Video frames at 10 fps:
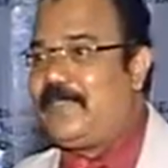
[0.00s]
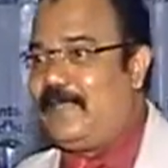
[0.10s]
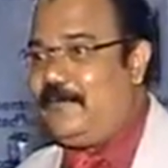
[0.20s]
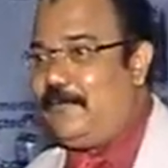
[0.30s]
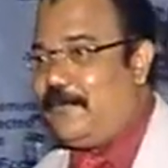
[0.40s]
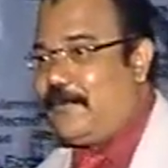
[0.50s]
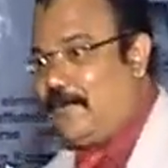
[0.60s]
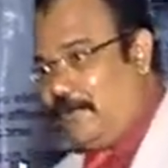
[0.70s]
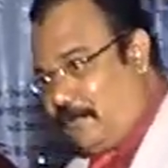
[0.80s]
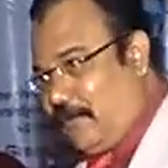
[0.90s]
for himself
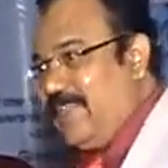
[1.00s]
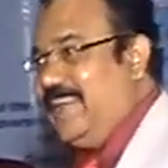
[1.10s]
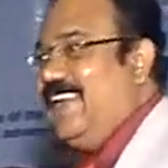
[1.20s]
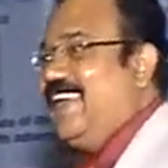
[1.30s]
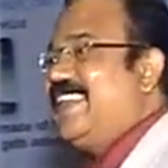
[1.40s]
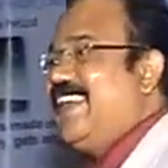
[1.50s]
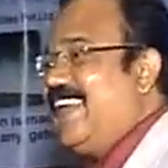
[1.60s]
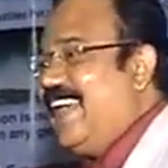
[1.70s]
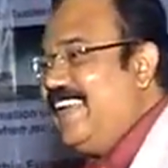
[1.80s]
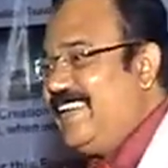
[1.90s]
for the dinner
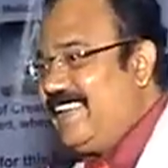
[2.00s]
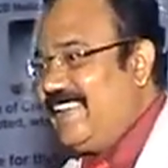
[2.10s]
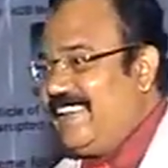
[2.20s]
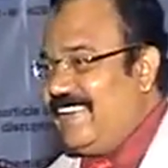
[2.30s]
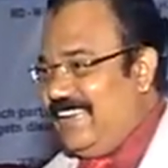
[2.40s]
that night,